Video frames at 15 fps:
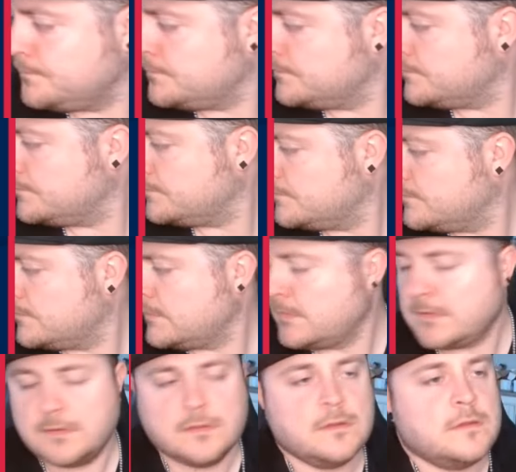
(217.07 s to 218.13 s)

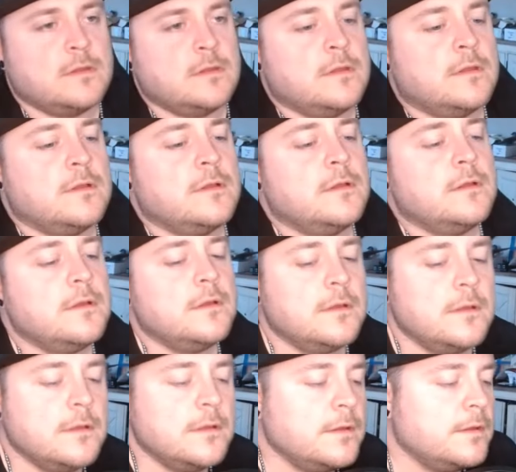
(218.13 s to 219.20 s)

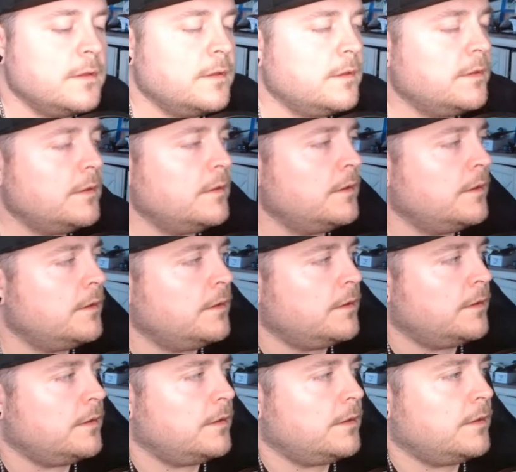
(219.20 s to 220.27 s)

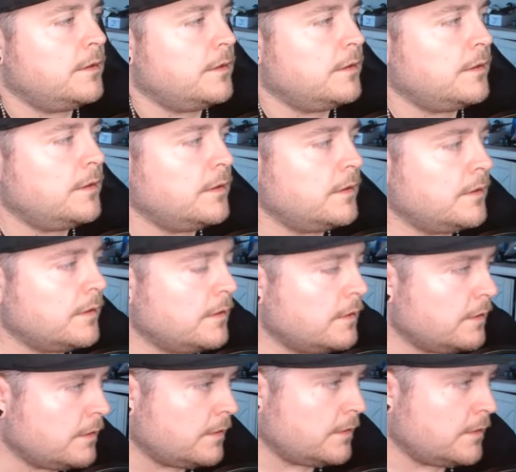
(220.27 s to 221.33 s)

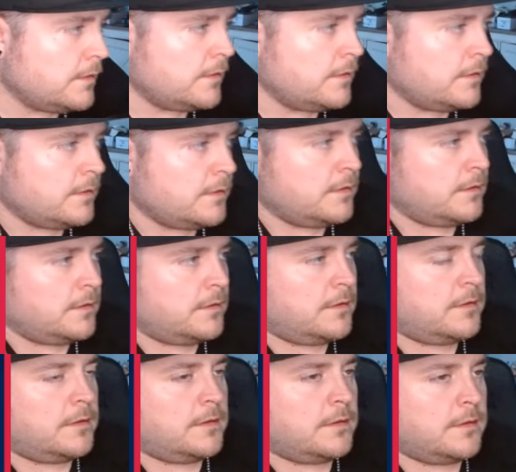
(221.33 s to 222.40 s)

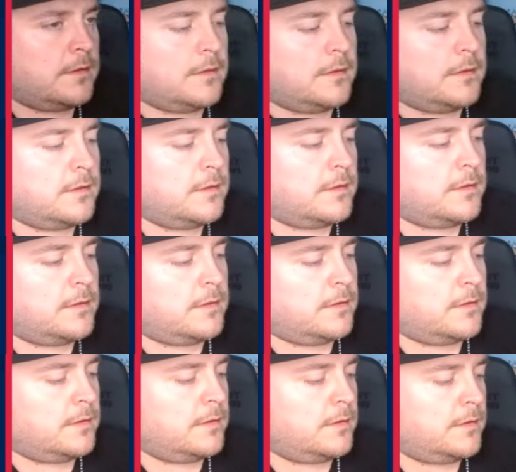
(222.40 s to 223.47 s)

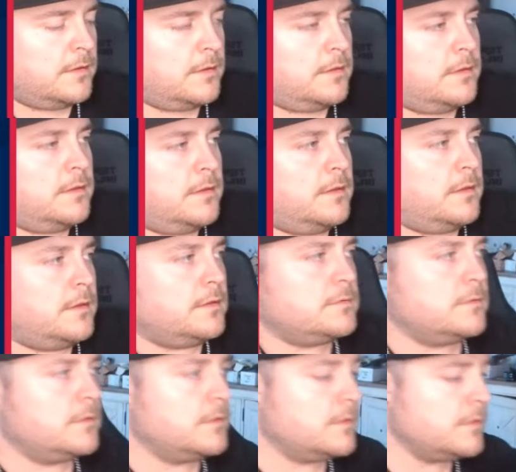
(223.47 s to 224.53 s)

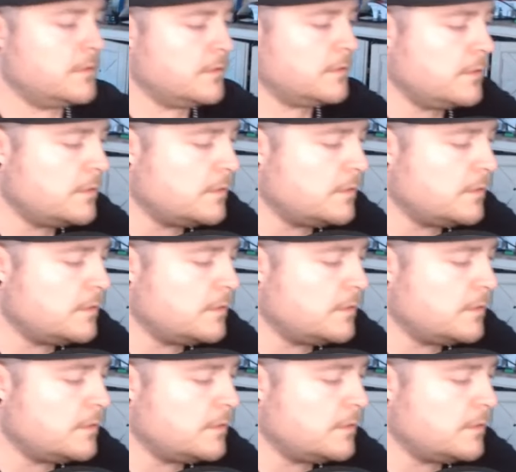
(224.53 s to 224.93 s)
This person isn't speaking.